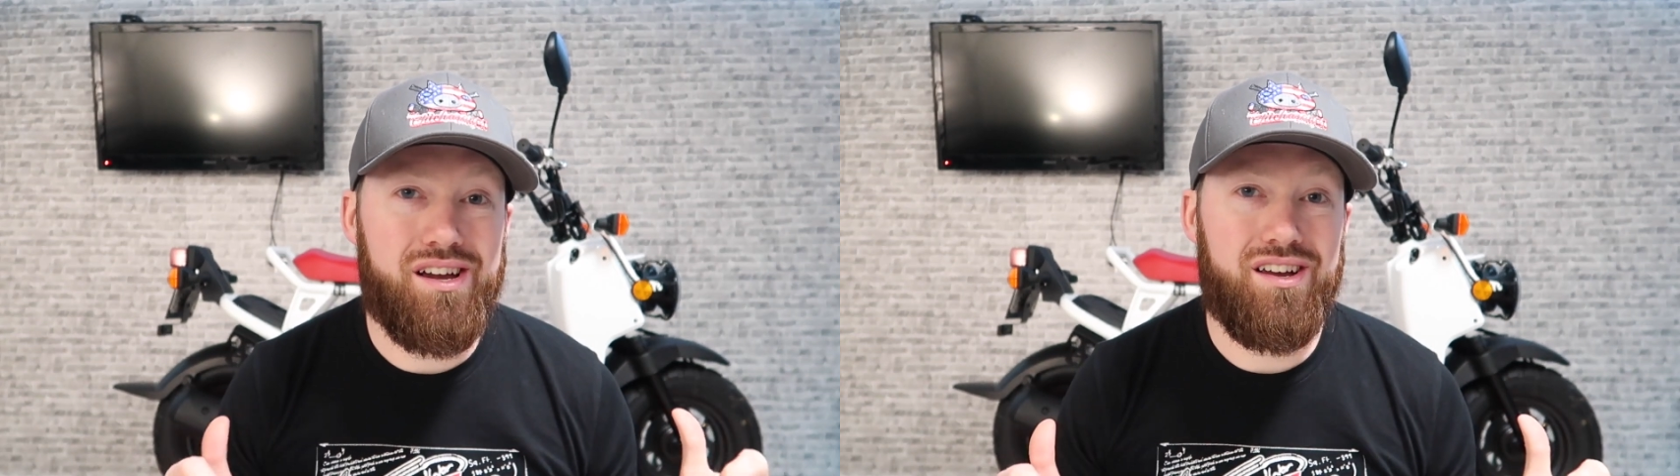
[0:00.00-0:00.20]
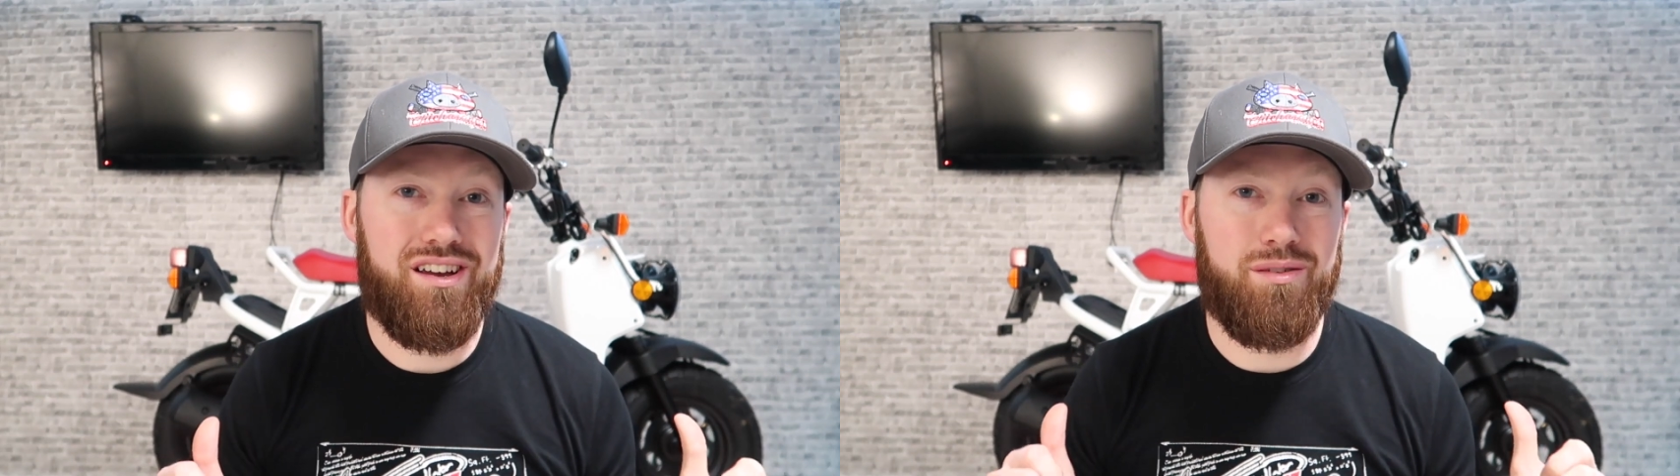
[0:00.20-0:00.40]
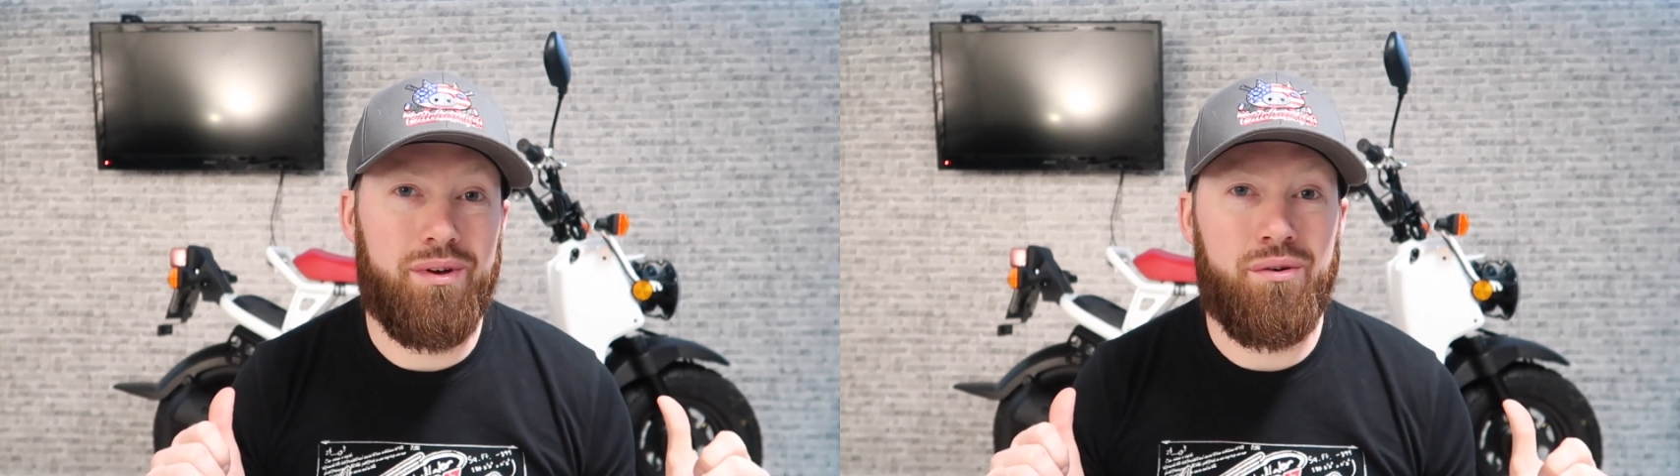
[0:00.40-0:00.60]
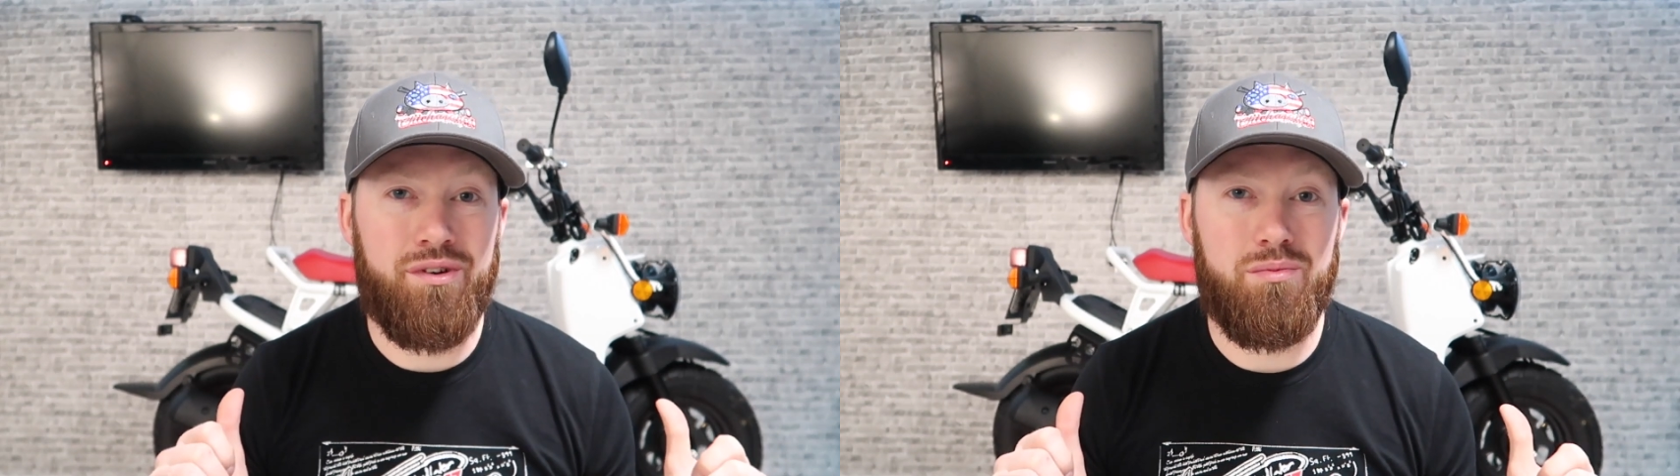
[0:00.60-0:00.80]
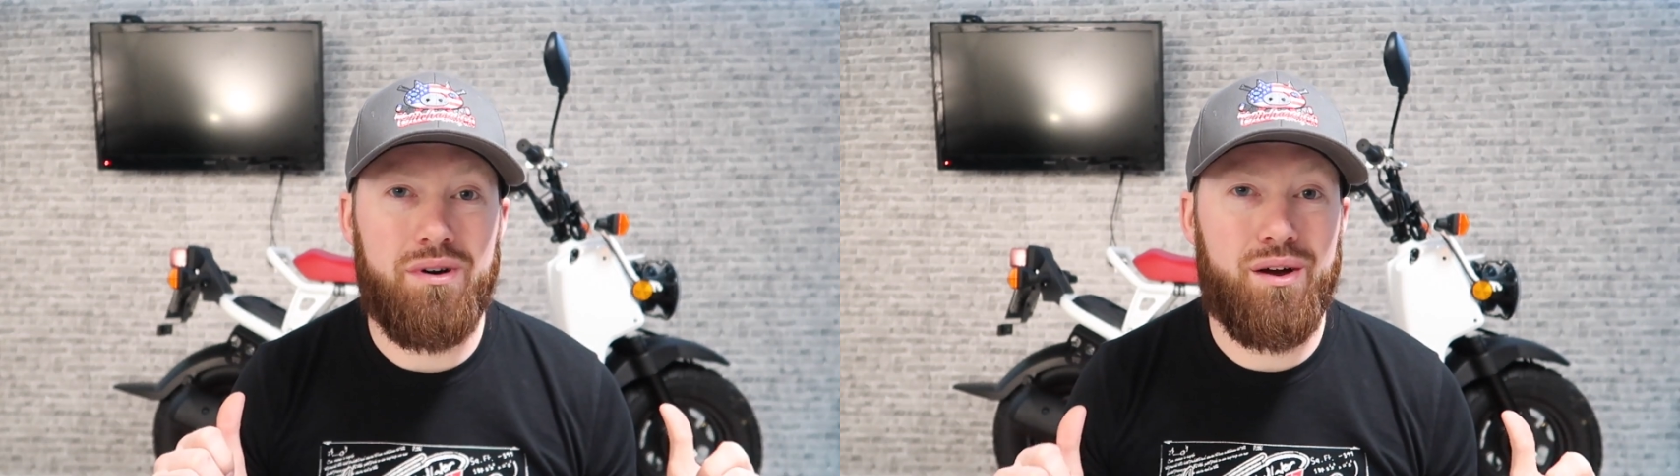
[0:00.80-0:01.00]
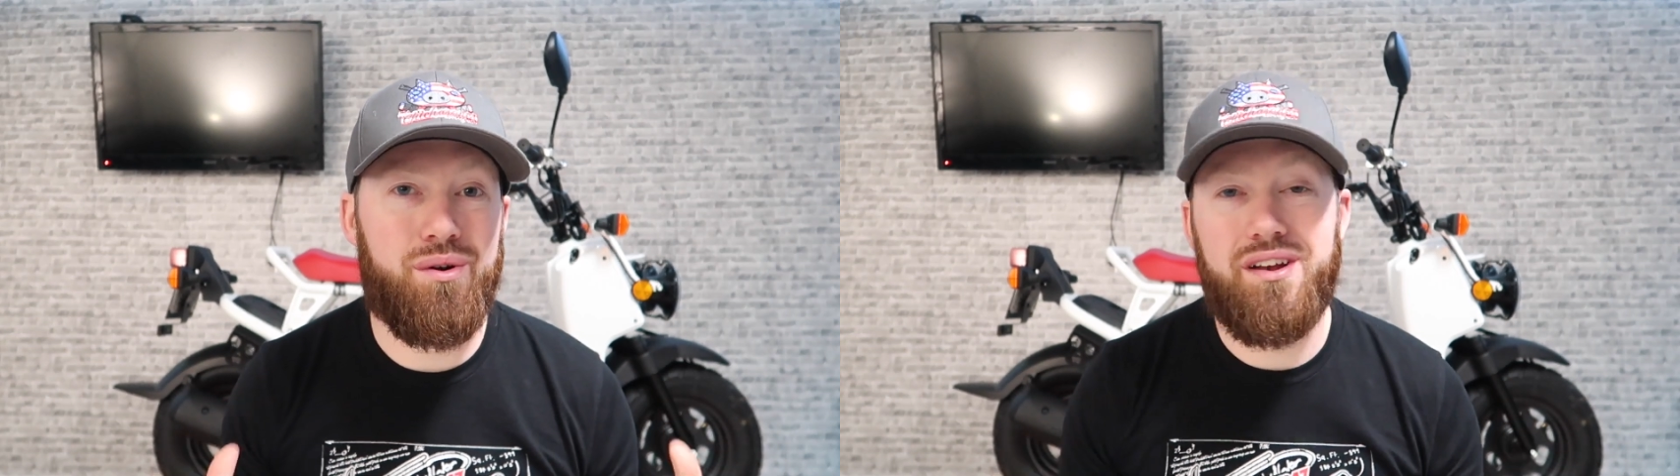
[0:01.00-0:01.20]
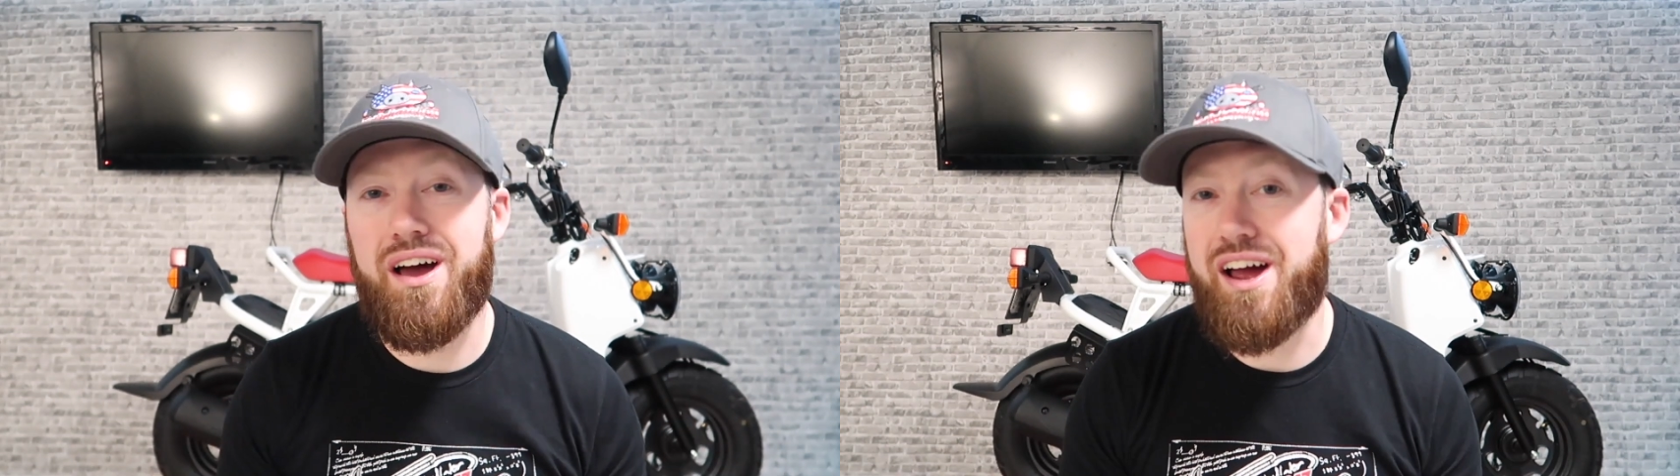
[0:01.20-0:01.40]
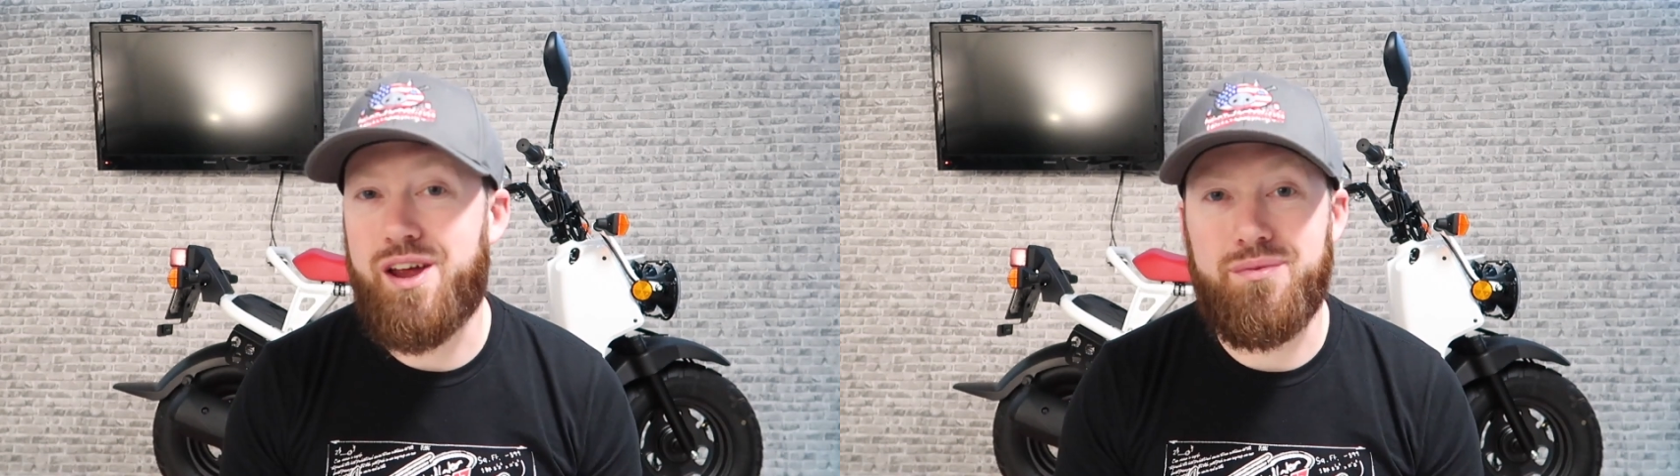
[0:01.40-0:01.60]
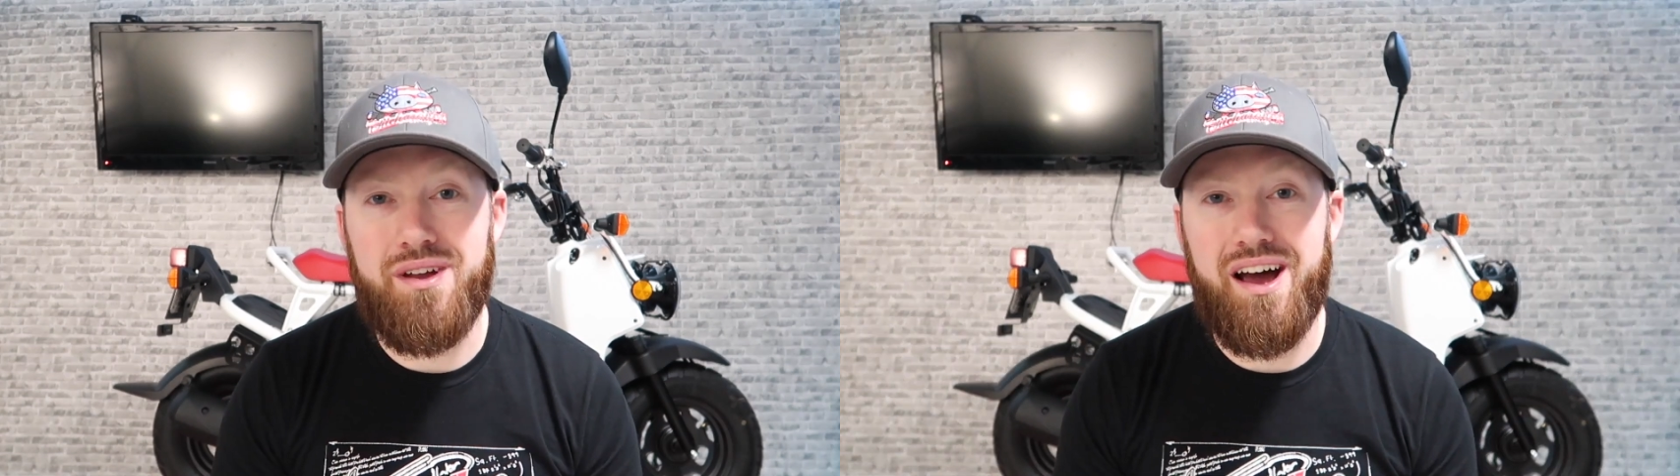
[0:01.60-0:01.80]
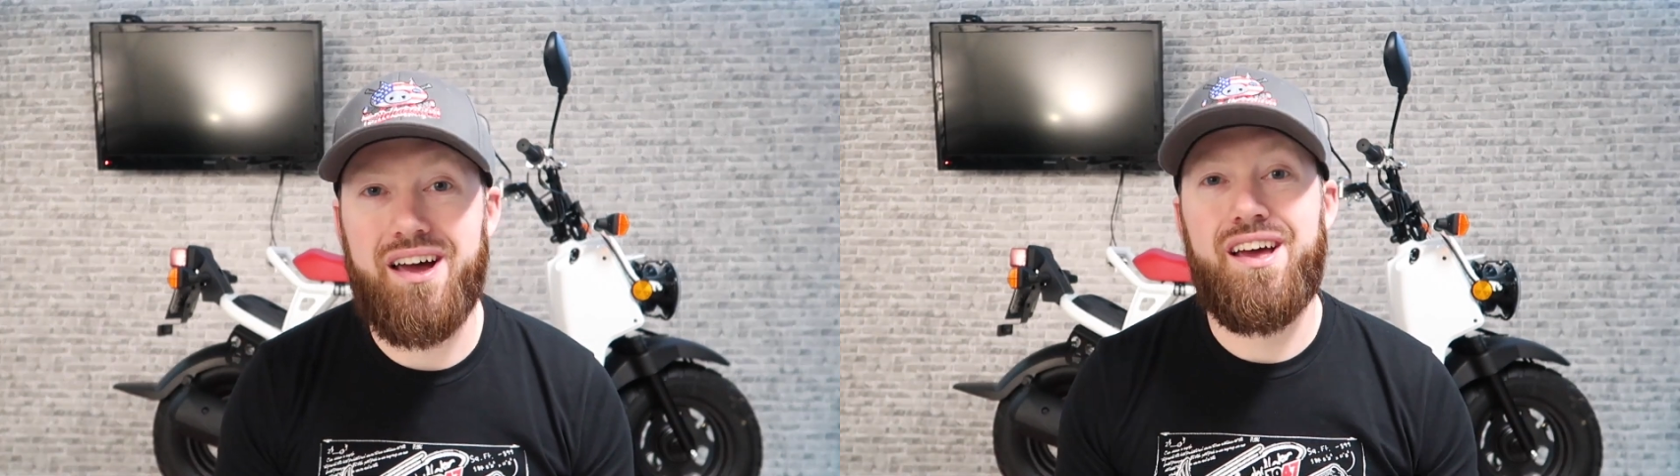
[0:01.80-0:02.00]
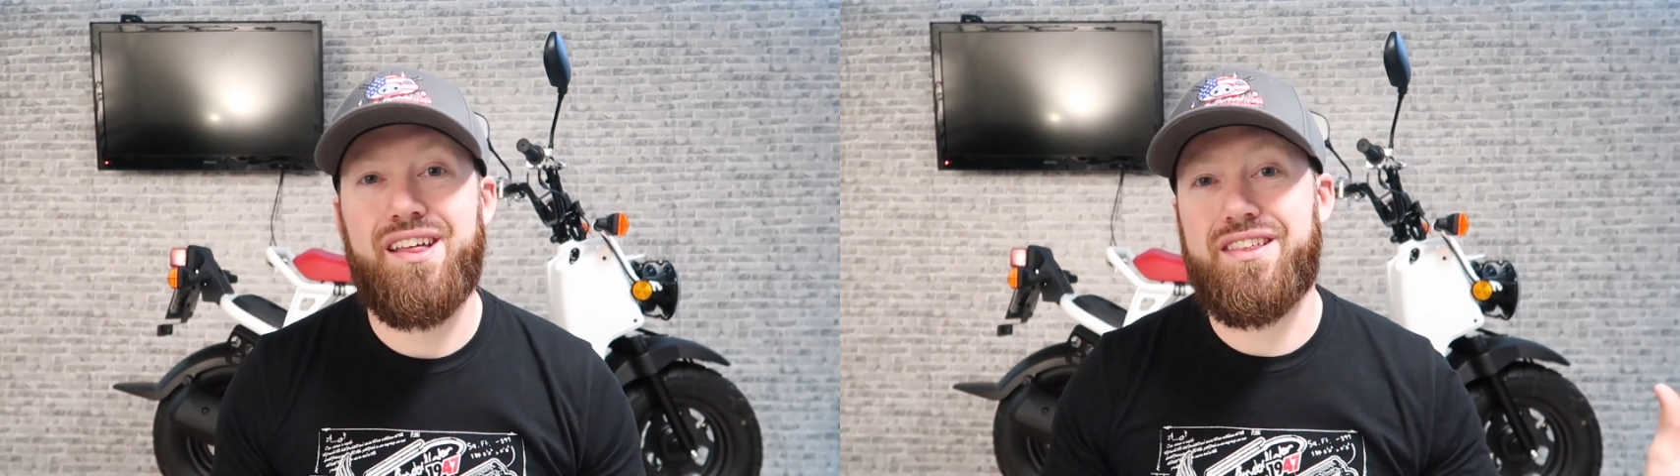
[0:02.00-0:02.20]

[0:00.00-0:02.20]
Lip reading: Because I'm getting rid of the black one. I am not.